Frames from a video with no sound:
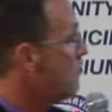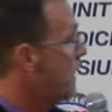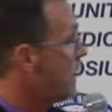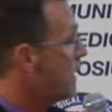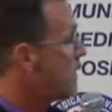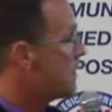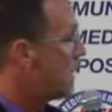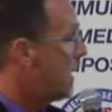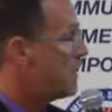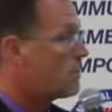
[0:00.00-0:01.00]
finally to
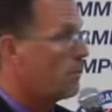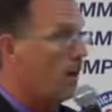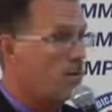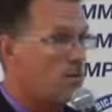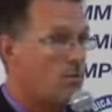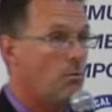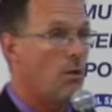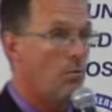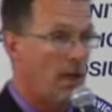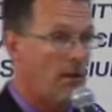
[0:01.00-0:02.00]
Kaiser and
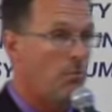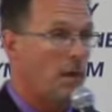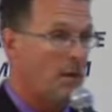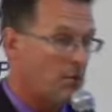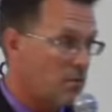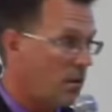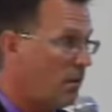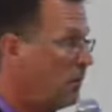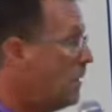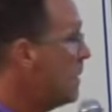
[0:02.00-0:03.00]
to Emmanuel Medical
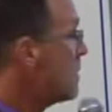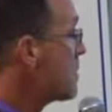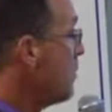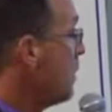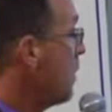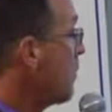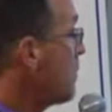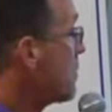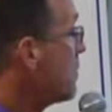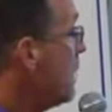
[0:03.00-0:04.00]
Center. Small numbers.